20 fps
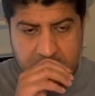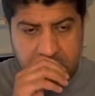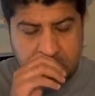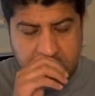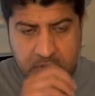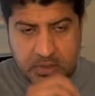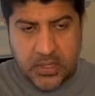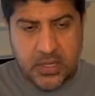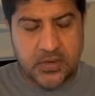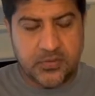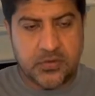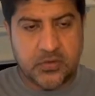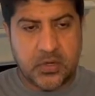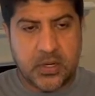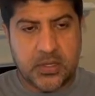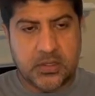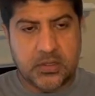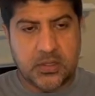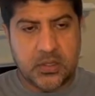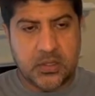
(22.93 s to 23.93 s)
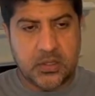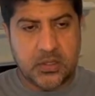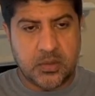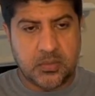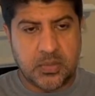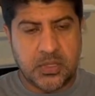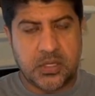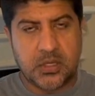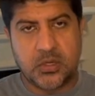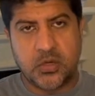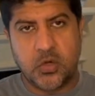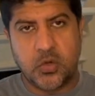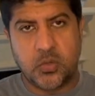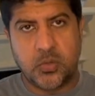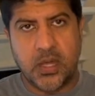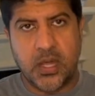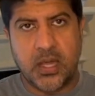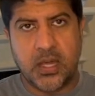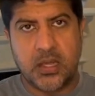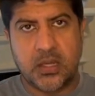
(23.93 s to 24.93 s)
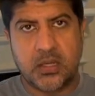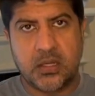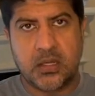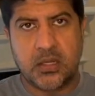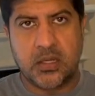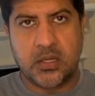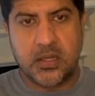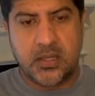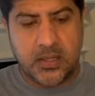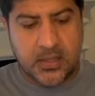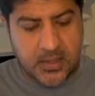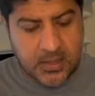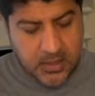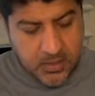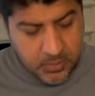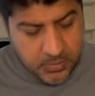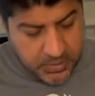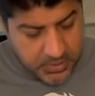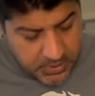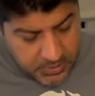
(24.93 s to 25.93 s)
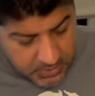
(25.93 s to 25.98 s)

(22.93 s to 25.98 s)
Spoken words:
I even tried the bigger Go bag, but